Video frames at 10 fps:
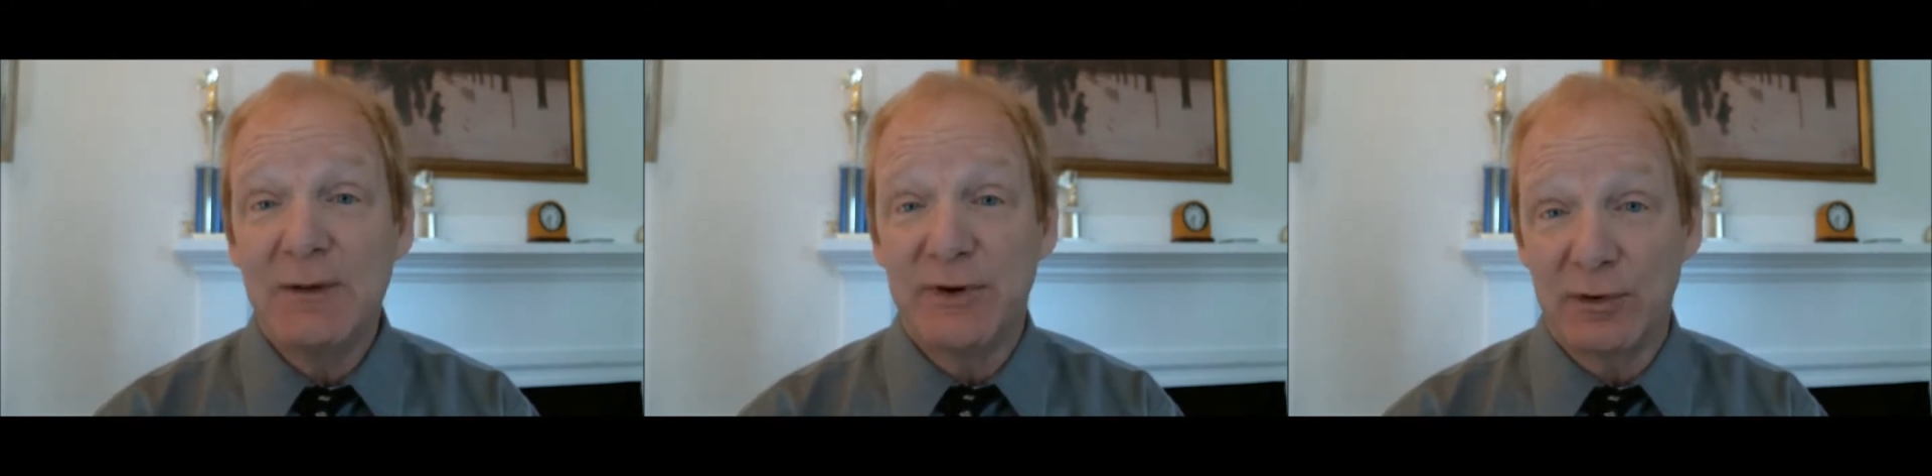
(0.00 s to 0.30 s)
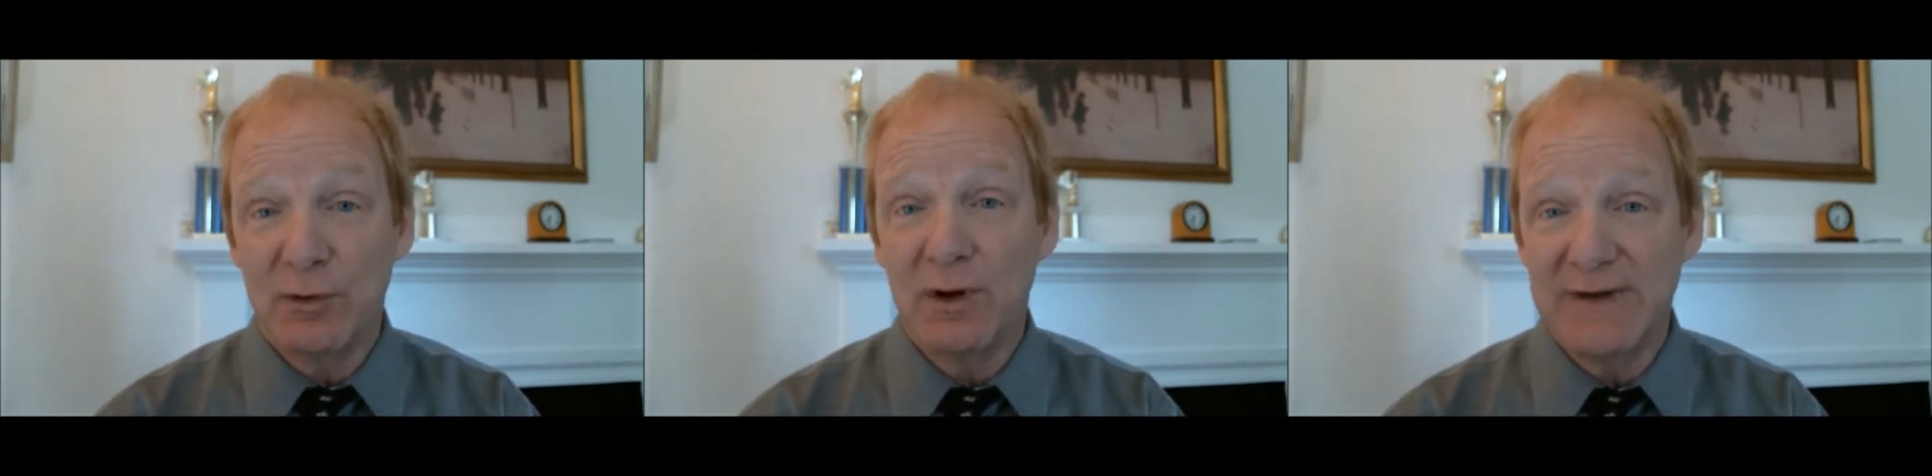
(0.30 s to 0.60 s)

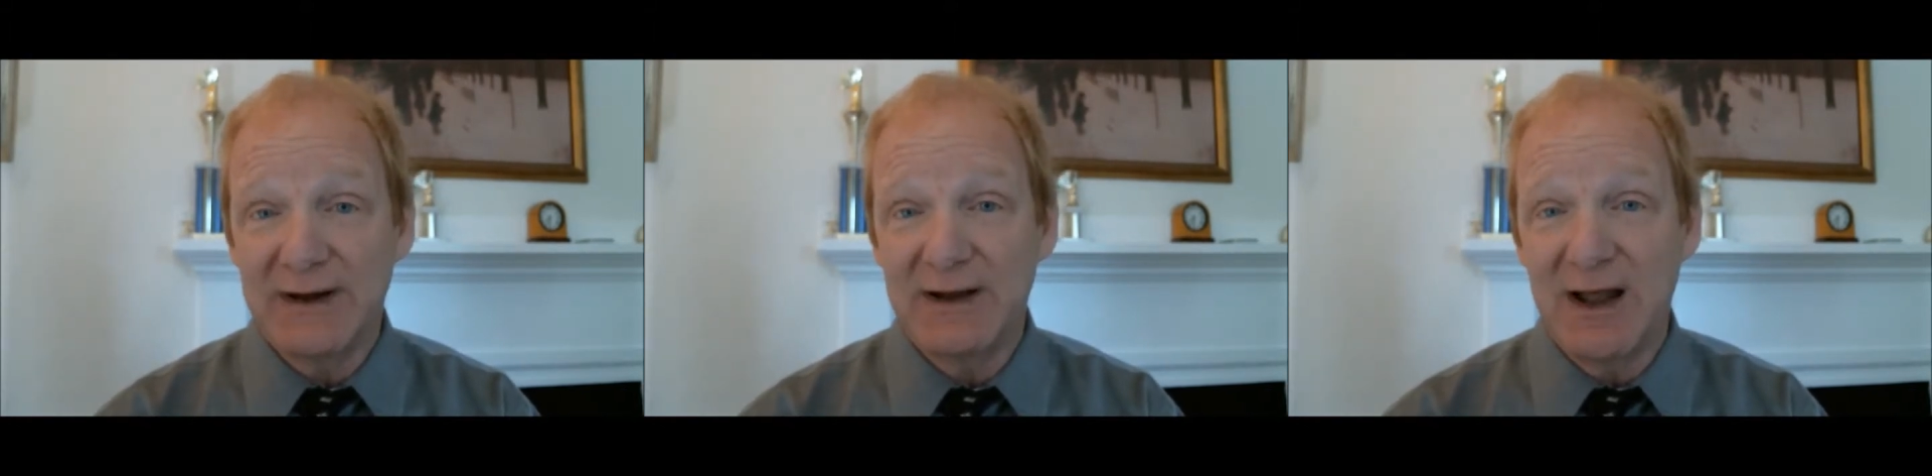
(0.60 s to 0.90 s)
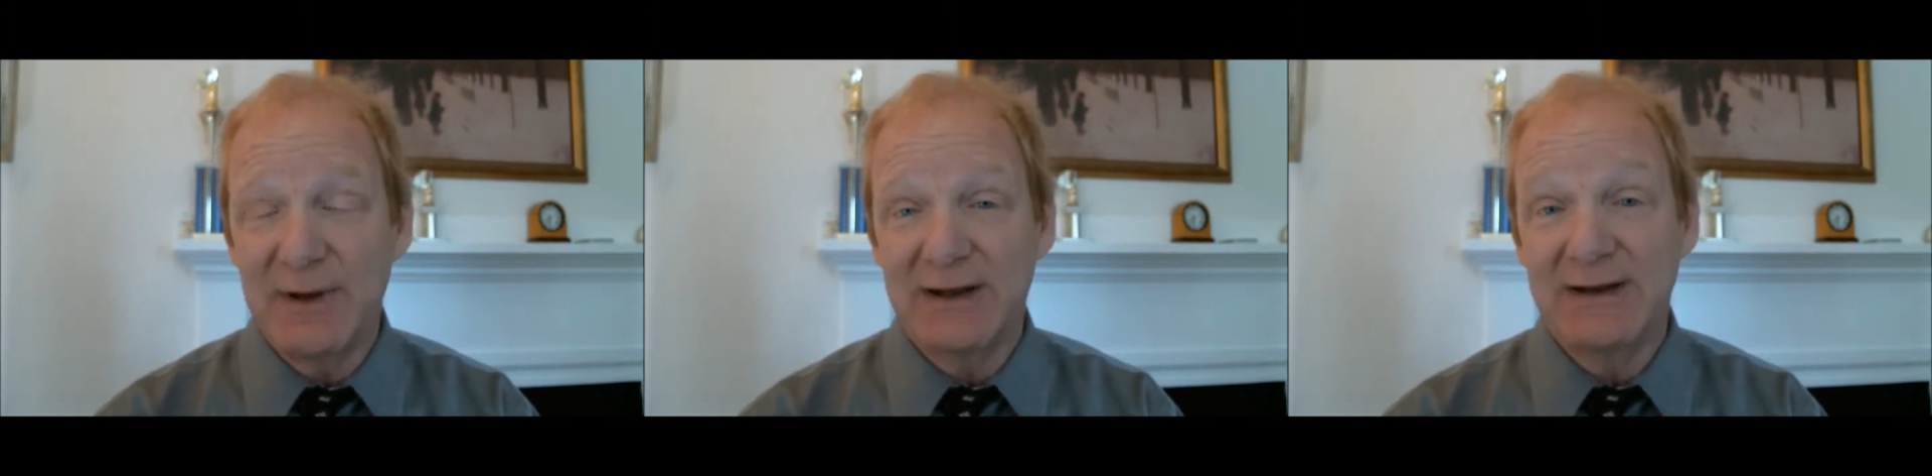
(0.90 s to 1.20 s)
Bureau of
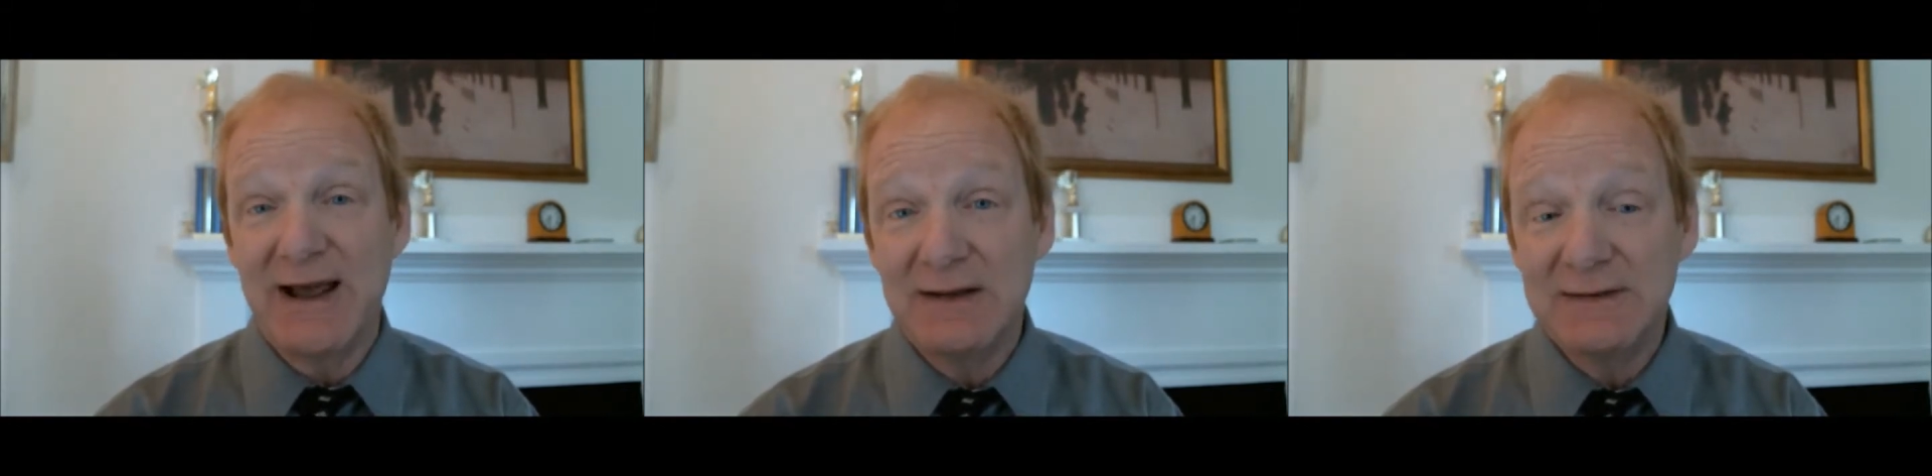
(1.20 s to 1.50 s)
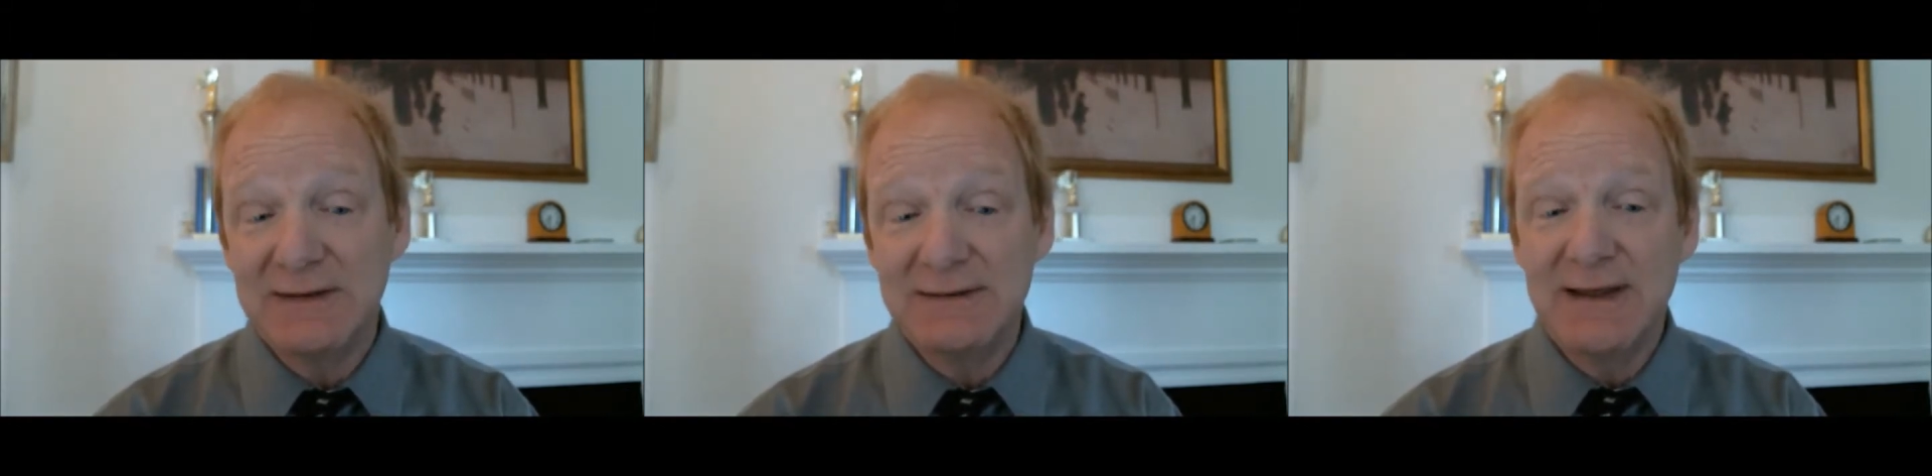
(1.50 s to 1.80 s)
Economic
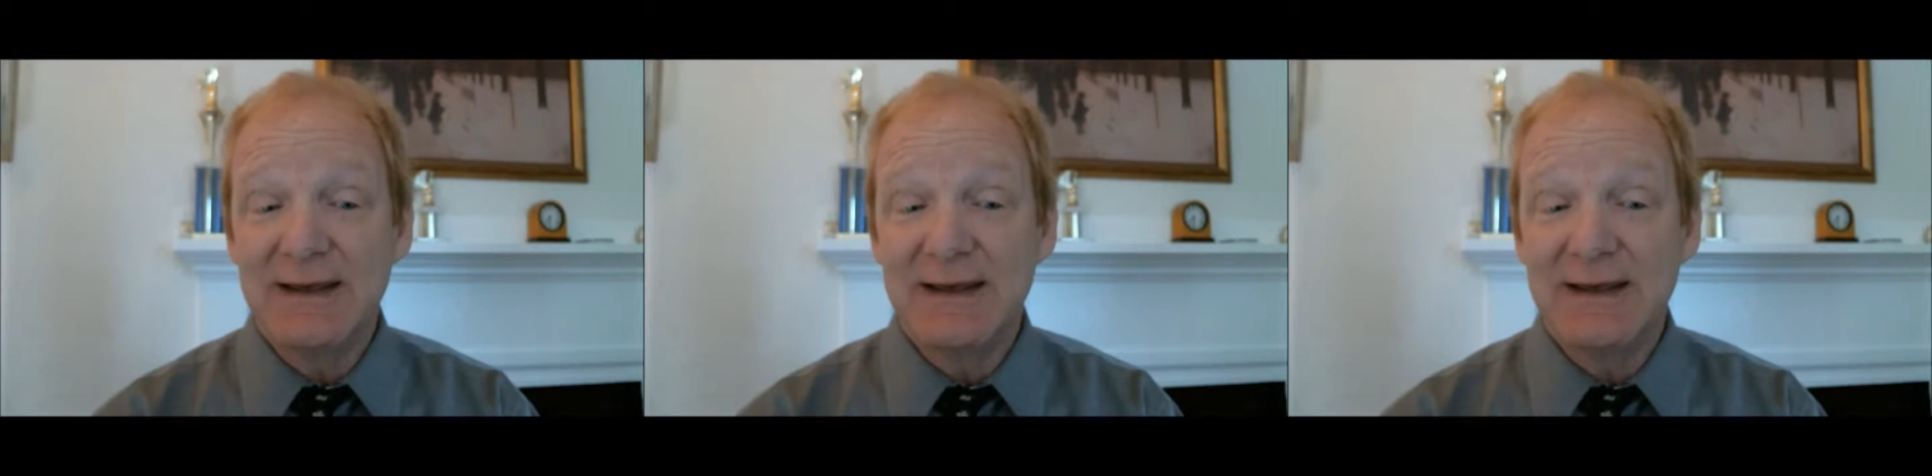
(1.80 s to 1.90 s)
Analysis